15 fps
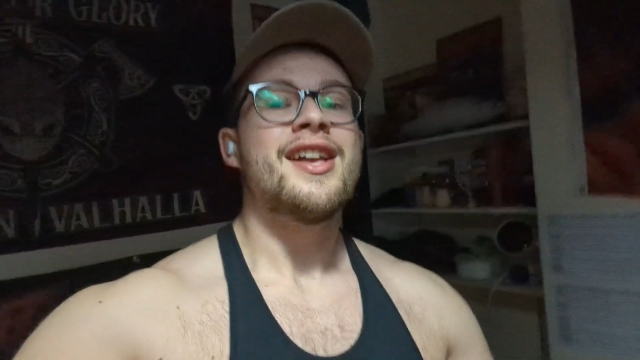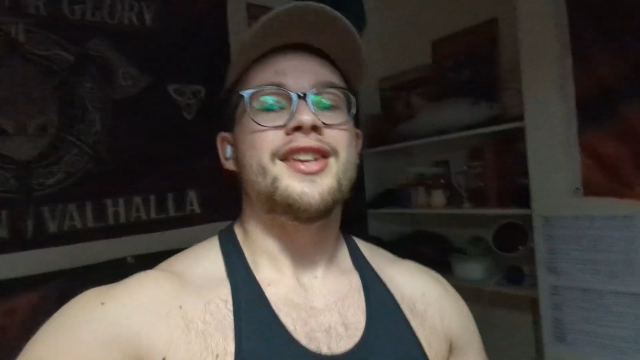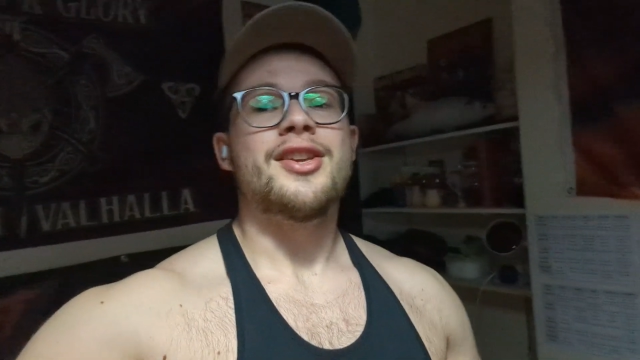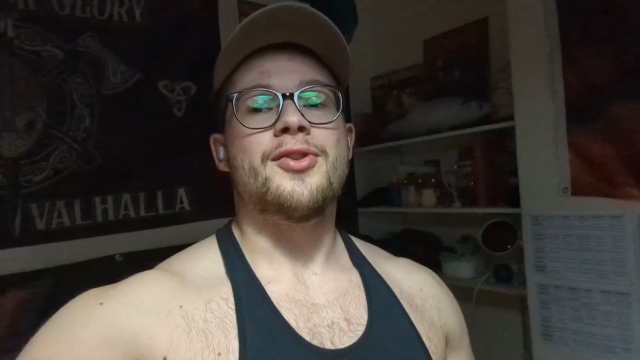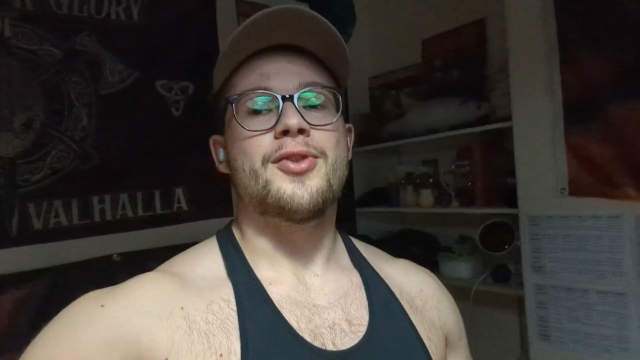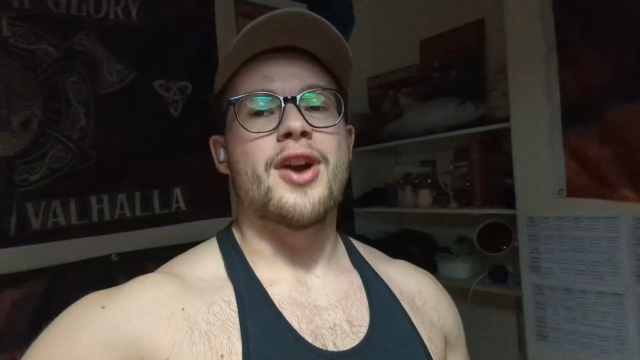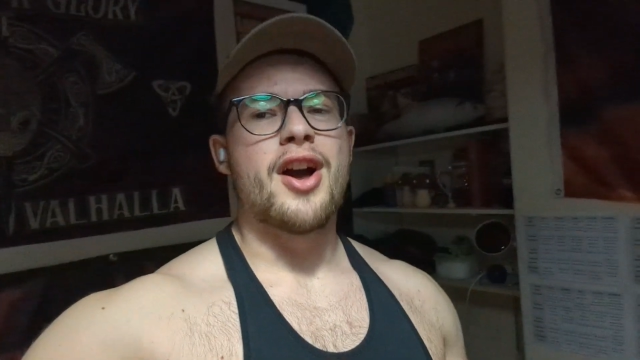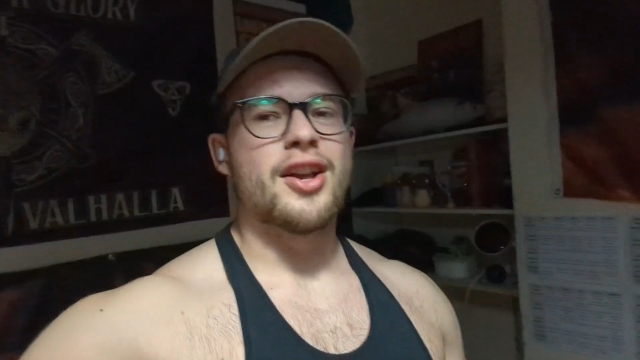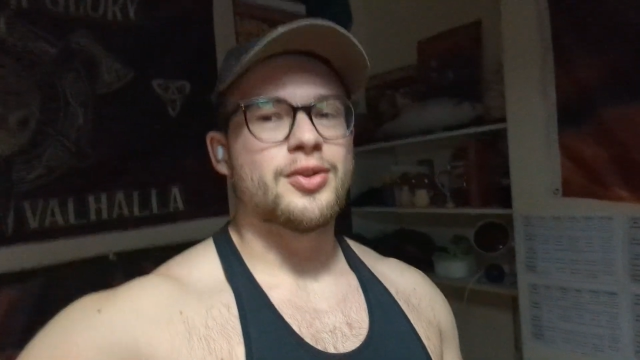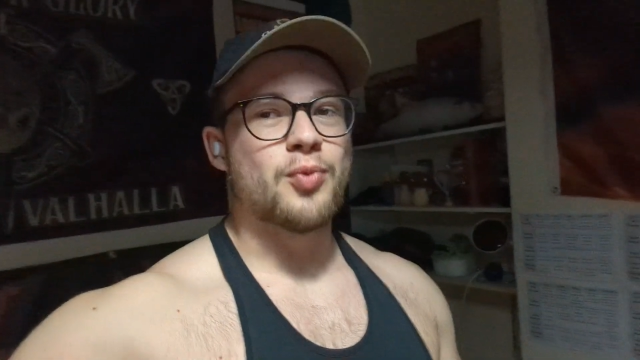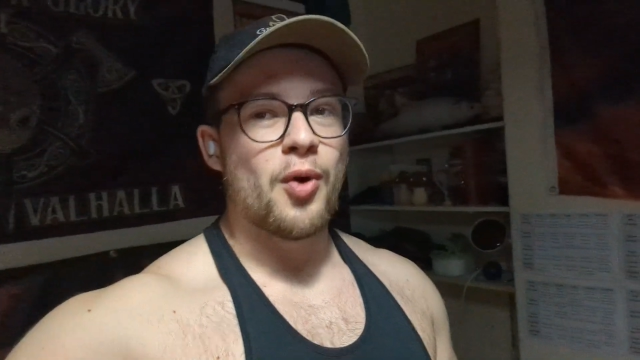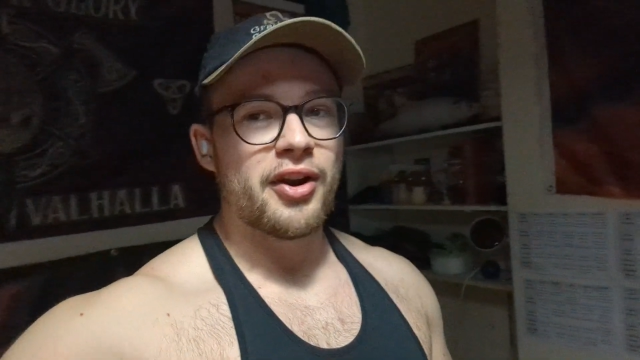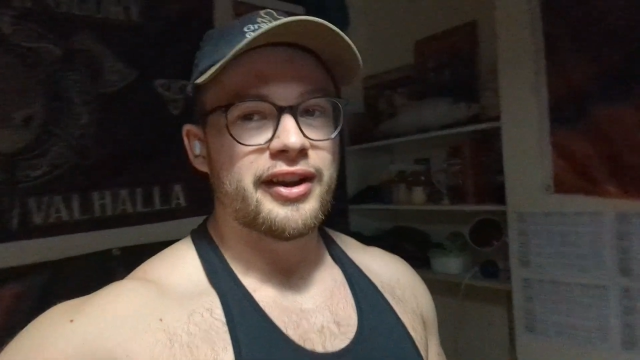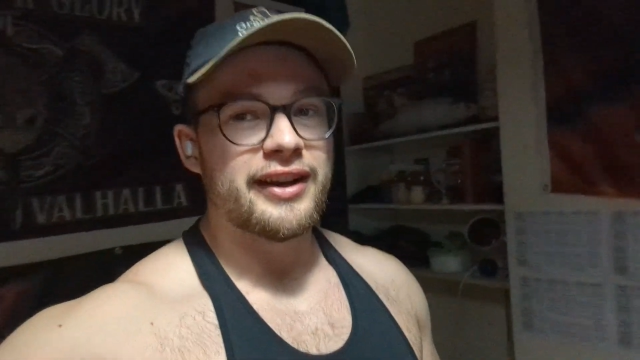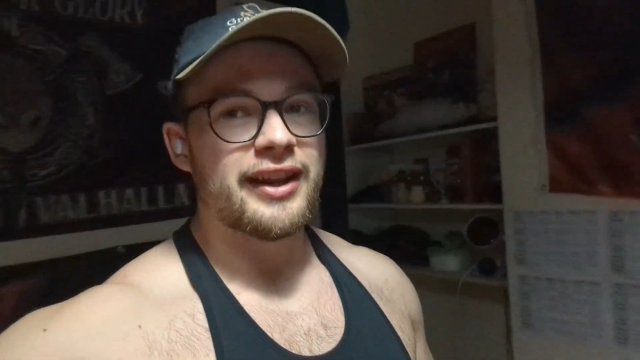you guys
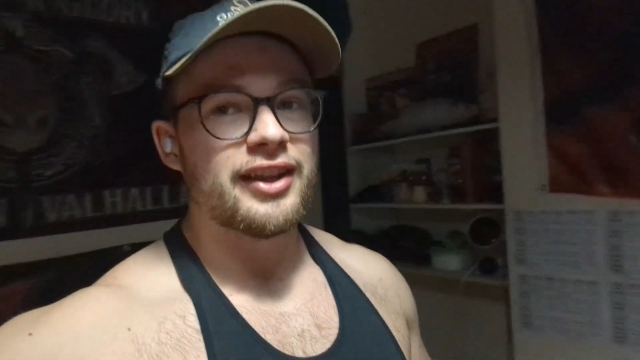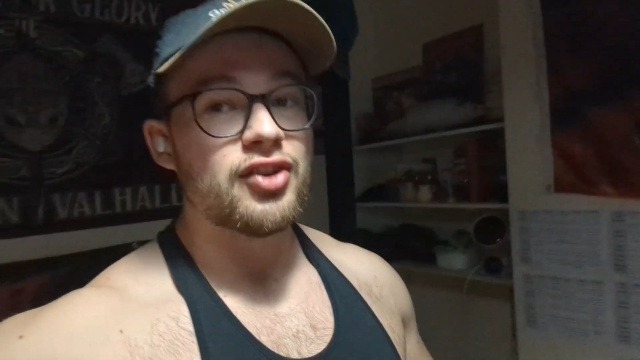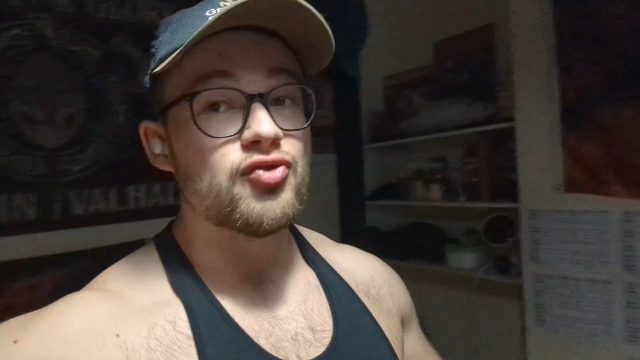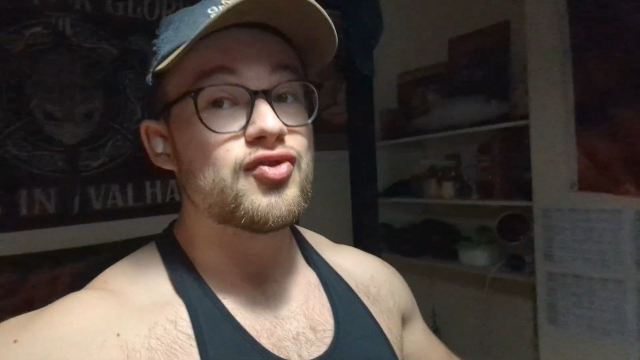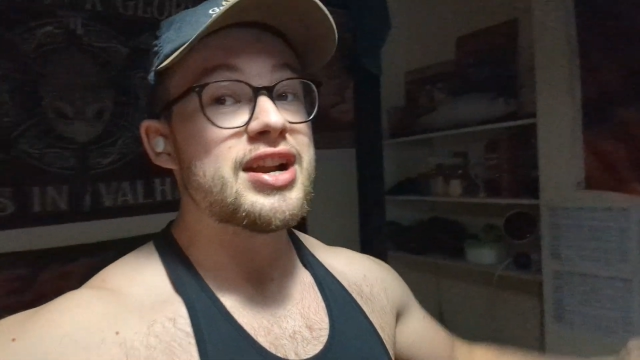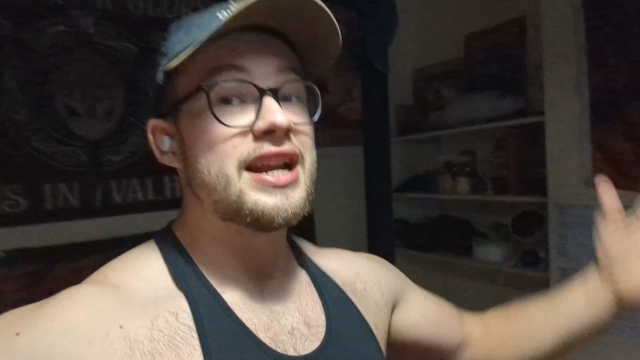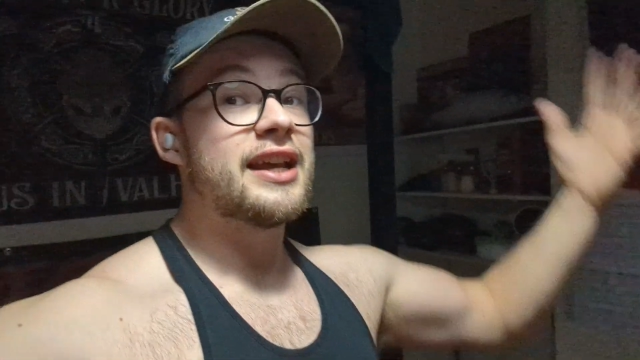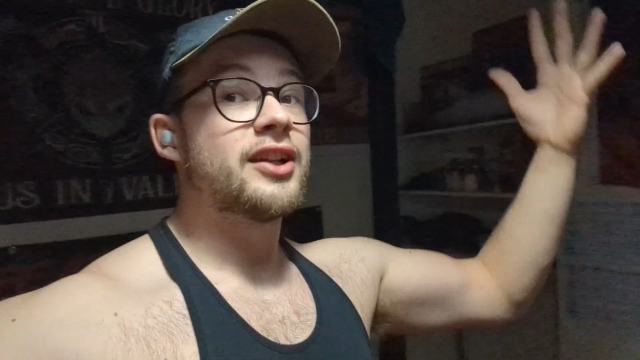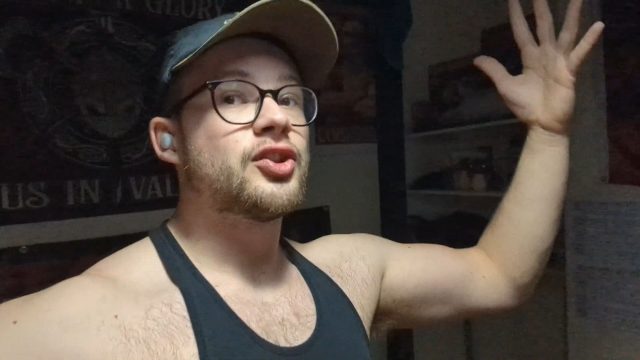wanted it. You really